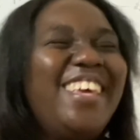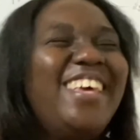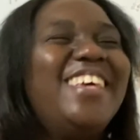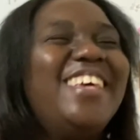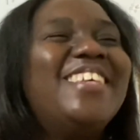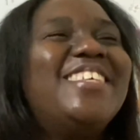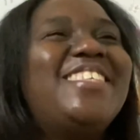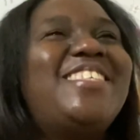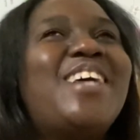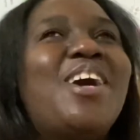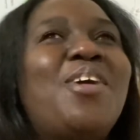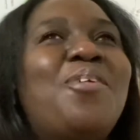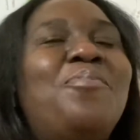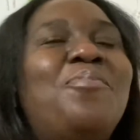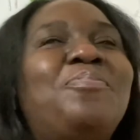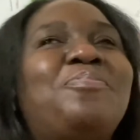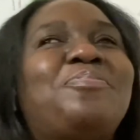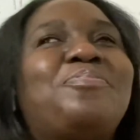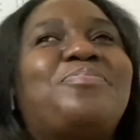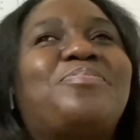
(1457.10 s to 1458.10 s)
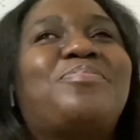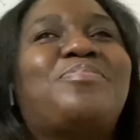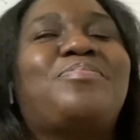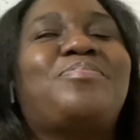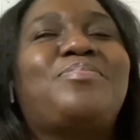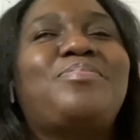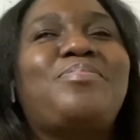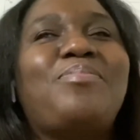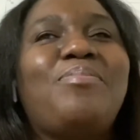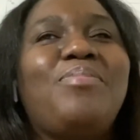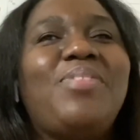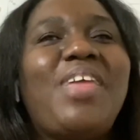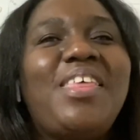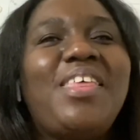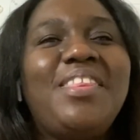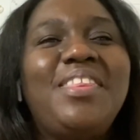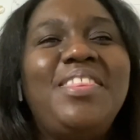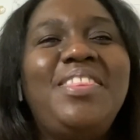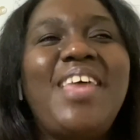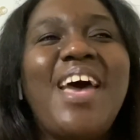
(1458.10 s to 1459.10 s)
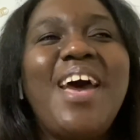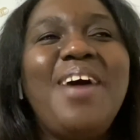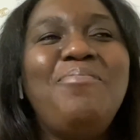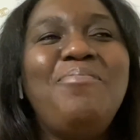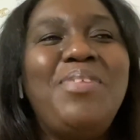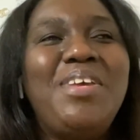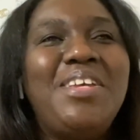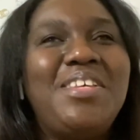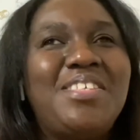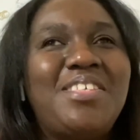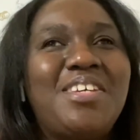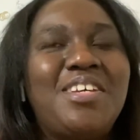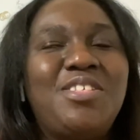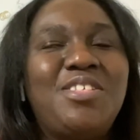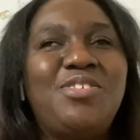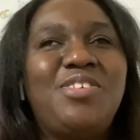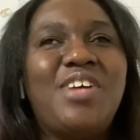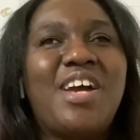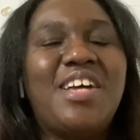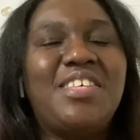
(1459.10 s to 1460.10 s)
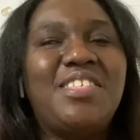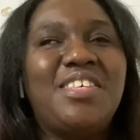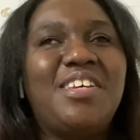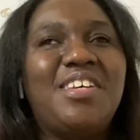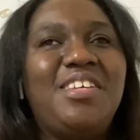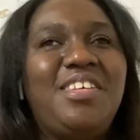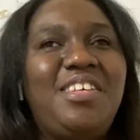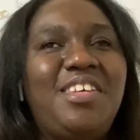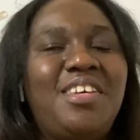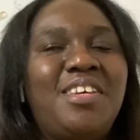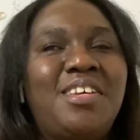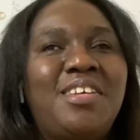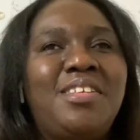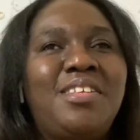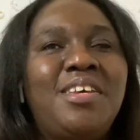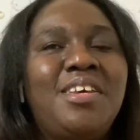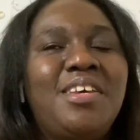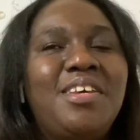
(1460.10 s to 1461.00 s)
So, that being said, you guys, again,